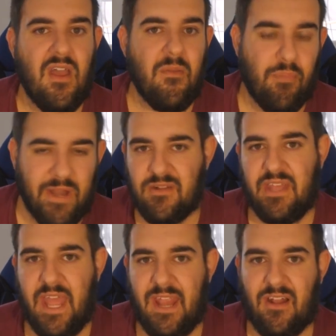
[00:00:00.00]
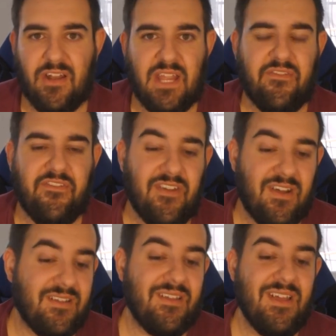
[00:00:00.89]
Bring on the hate. I don't give a
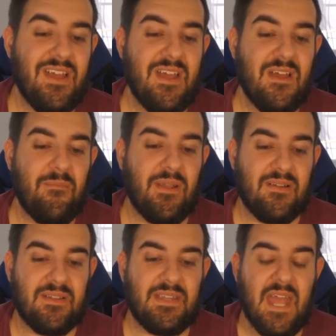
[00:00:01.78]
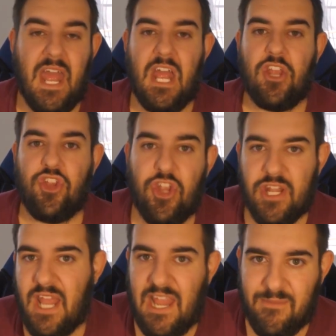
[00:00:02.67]
fuck. Because you
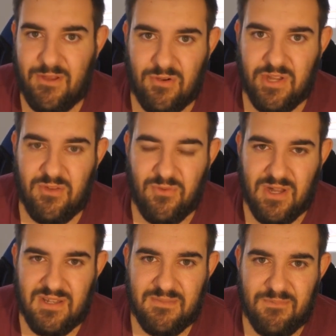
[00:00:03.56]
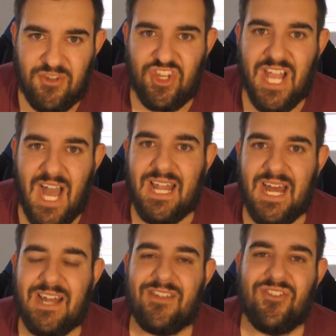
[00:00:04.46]
can hate me all you want, but you can't
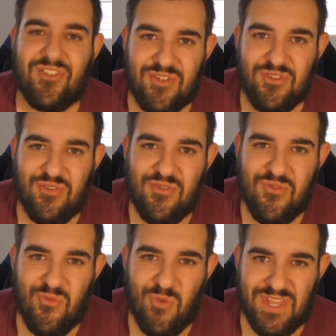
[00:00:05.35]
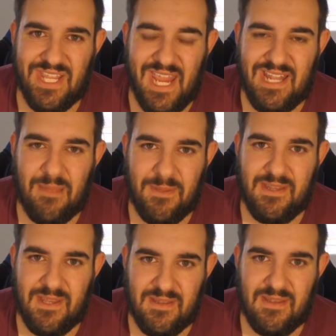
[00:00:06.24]
undo what the
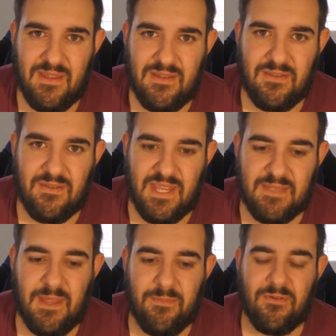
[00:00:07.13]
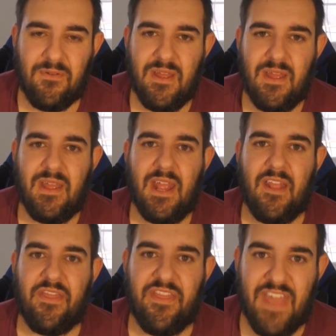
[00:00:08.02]
TheKingNappy did to these people.
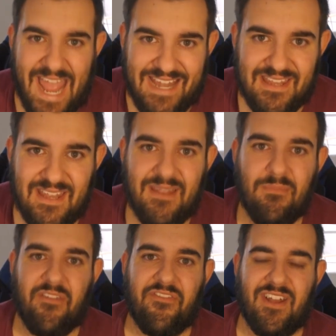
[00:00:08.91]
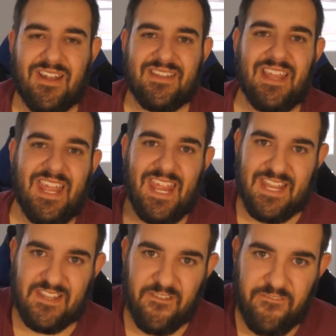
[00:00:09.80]
And that, my friends,
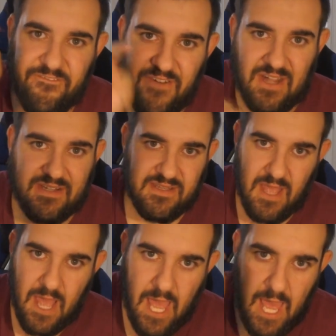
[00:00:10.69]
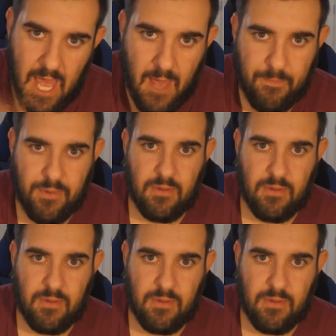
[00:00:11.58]
is fucked up.